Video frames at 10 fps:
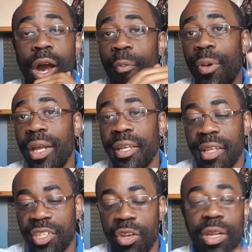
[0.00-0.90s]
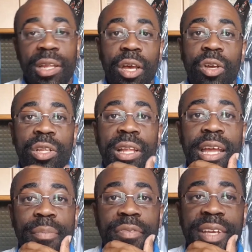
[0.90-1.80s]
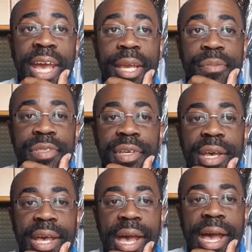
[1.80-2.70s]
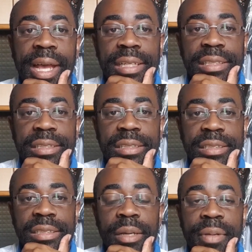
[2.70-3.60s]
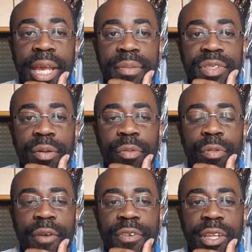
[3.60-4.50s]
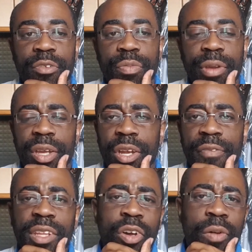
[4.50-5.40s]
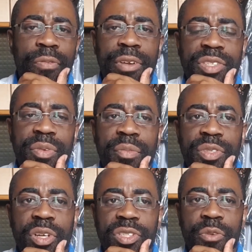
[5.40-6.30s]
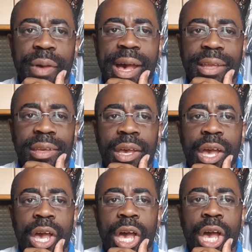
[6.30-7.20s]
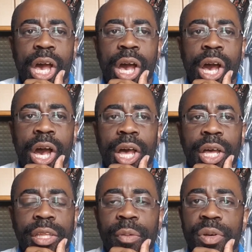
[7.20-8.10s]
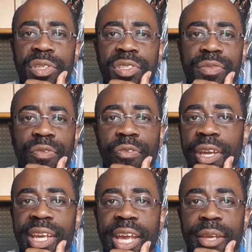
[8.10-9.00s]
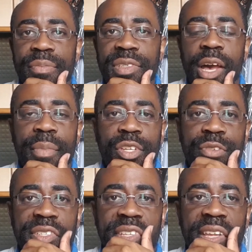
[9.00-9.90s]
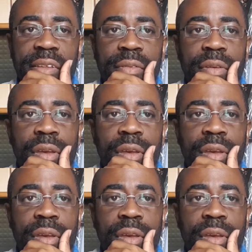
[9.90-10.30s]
When they showed a good lineup of the games, and some games I think they were pretty good. I think the conference was not too bad. There was 3 games that I'm interested in.